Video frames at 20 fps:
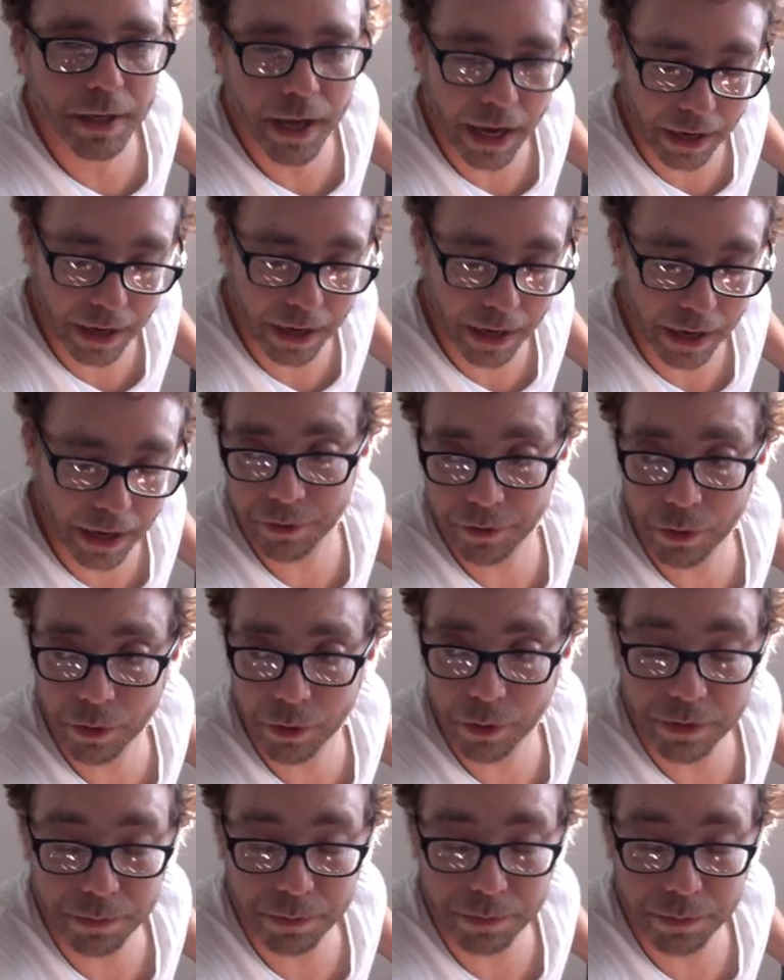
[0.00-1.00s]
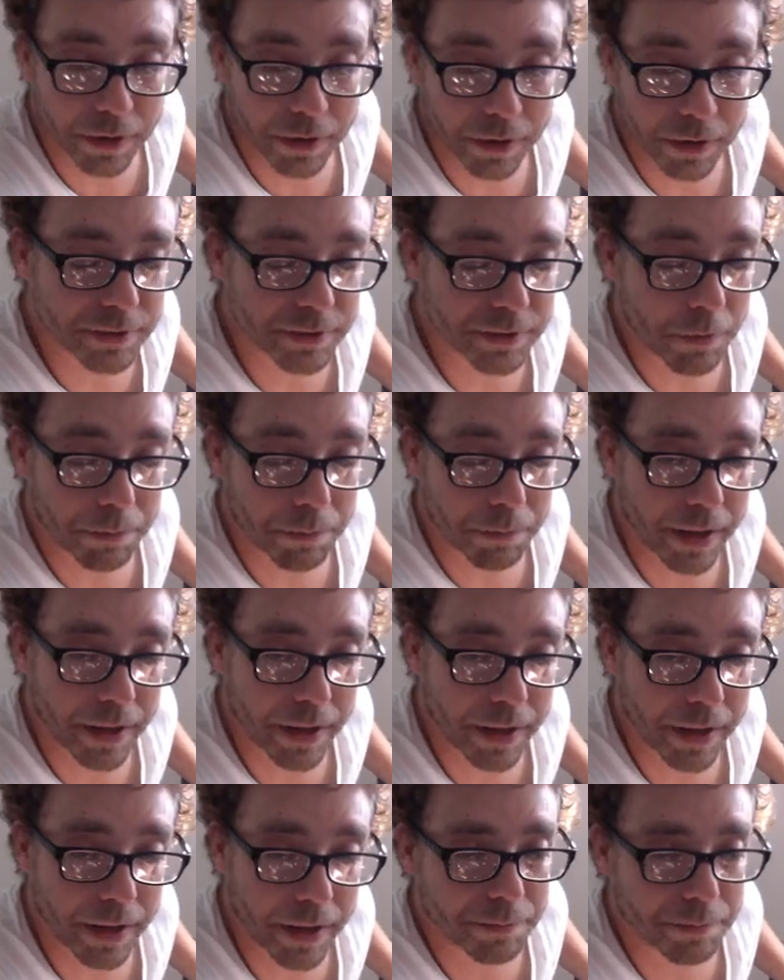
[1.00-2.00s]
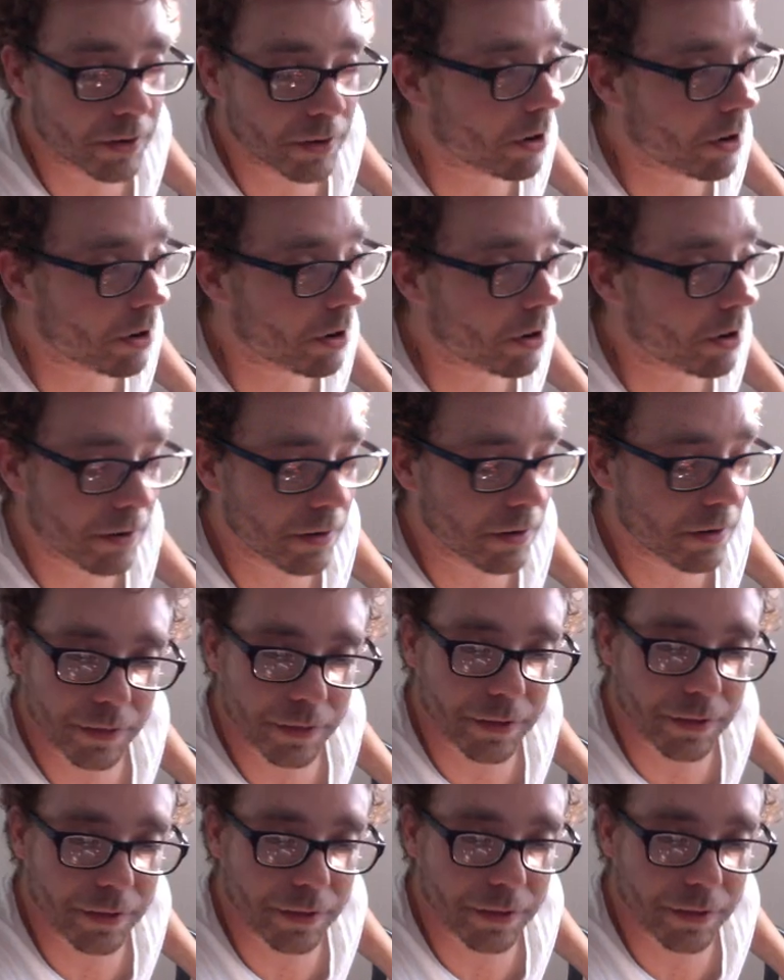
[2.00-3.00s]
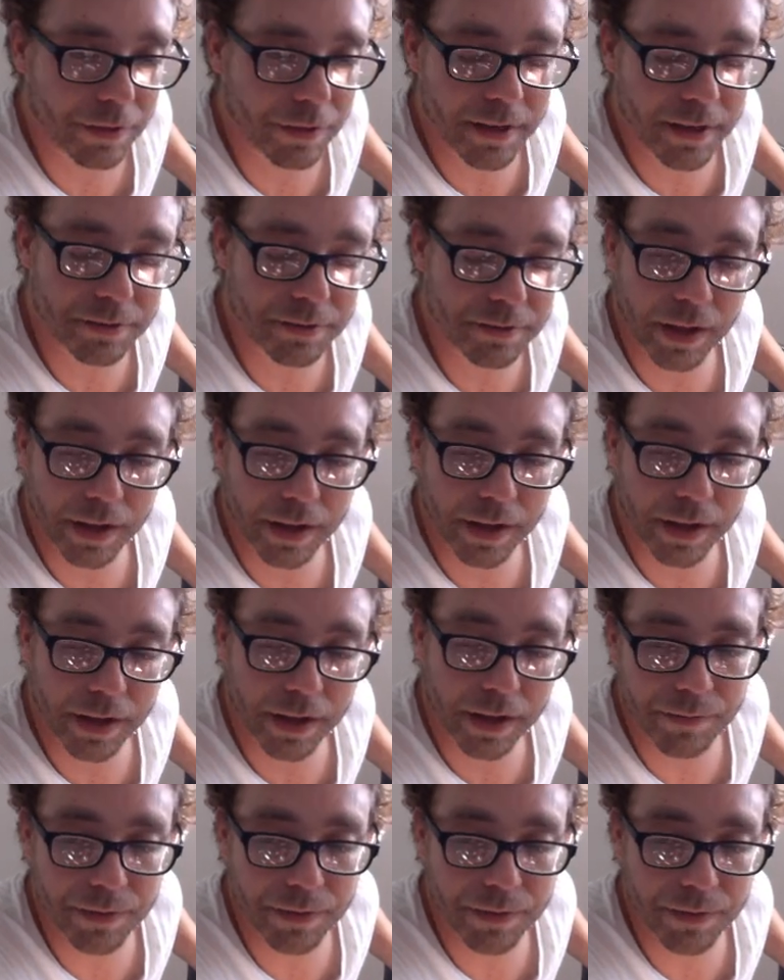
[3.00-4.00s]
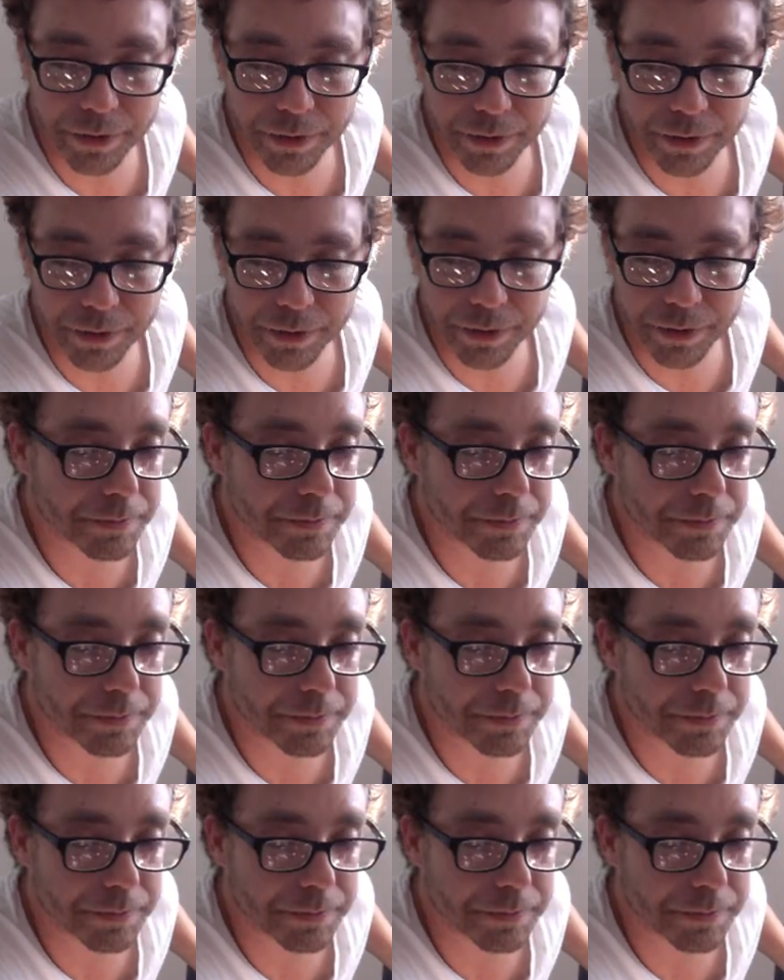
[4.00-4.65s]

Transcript: And I didn't know this, but it turns out Pence has been on the Giants for like 11 years.